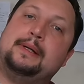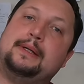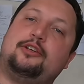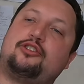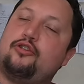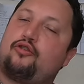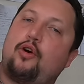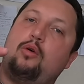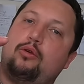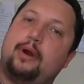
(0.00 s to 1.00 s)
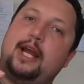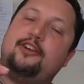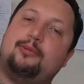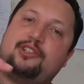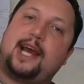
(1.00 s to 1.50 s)
They just control the
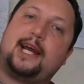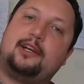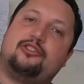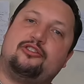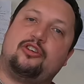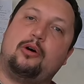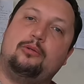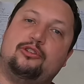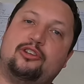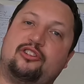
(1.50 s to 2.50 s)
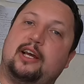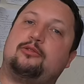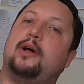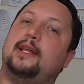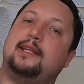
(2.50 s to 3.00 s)
region with tanks and soldiers. So that's
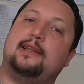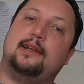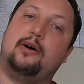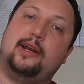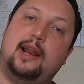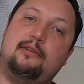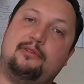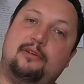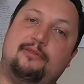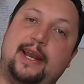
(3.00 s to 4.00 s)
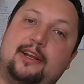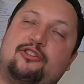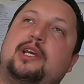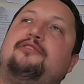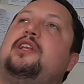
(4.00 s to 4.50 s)
why they did the 9 11 event. So
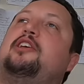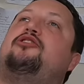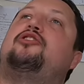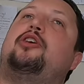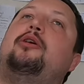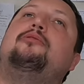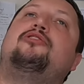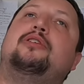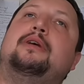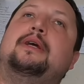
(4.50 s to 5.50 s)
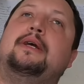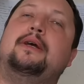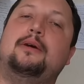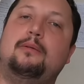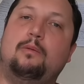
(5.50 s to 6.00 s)
it gives an excuse
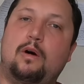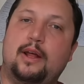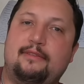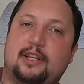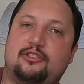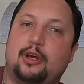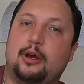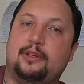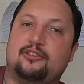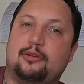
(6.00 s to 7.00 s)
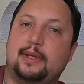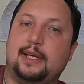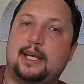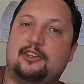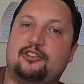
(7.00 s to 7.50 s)
why they've had to go into the Middle
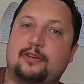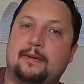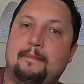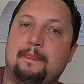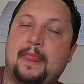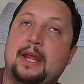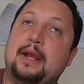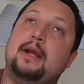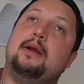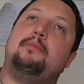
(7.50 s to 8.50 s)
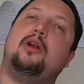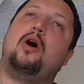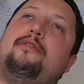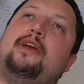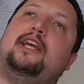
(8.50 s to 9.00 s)
East. But a lot
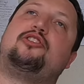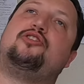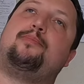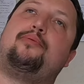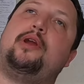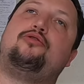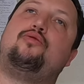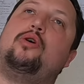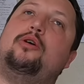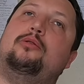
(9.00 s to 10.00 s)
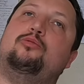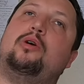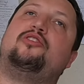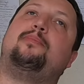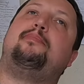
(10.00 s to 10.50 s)
is because the British royals want
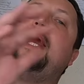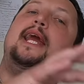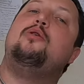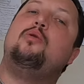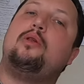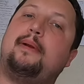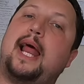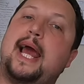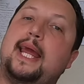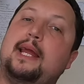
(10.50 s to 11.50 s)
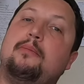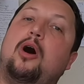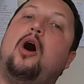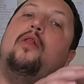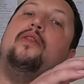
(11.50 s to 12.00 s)
to pin all the blame
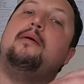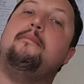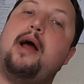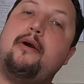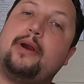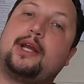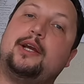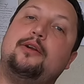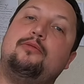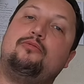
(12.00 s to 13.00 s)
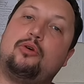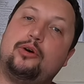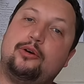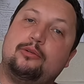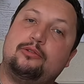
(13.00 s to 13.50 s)
on the American
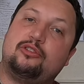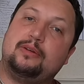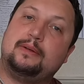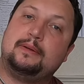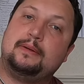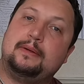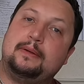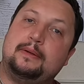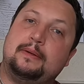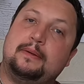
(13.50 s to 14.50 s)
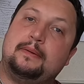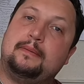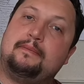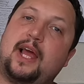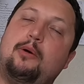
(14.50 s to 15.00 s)
royals
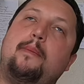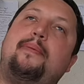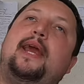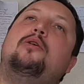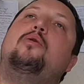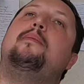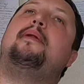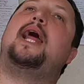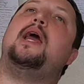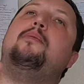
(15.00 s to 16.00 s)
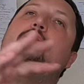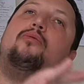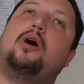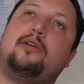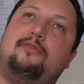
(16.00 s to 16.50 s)
they want to pin all the blame on the
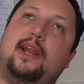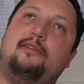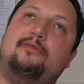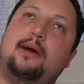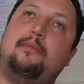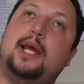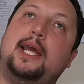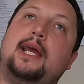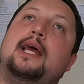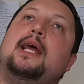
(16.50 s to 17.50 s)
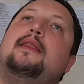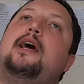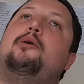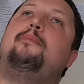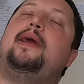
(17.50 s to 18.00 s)
Rockefeller family. They
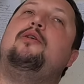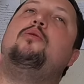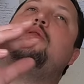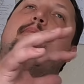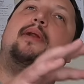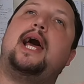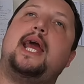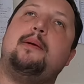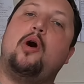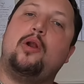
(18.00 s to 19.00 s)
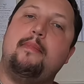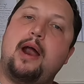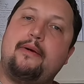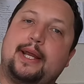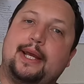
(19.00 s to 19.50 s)
want to pin all the blame on
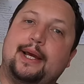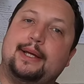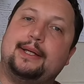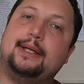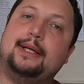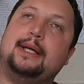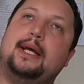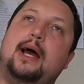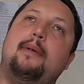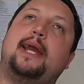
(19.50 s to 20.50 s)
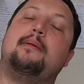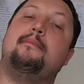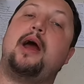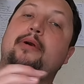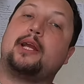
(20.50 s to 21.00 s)
America and make
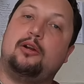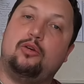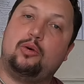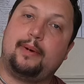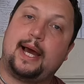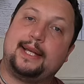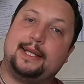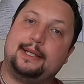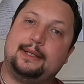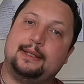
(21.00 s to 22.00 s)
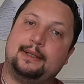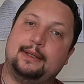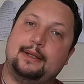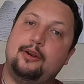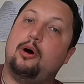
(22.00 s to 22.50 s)
America look bad,
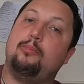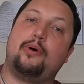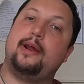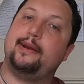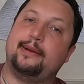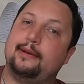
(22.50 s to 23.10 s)
not Britain.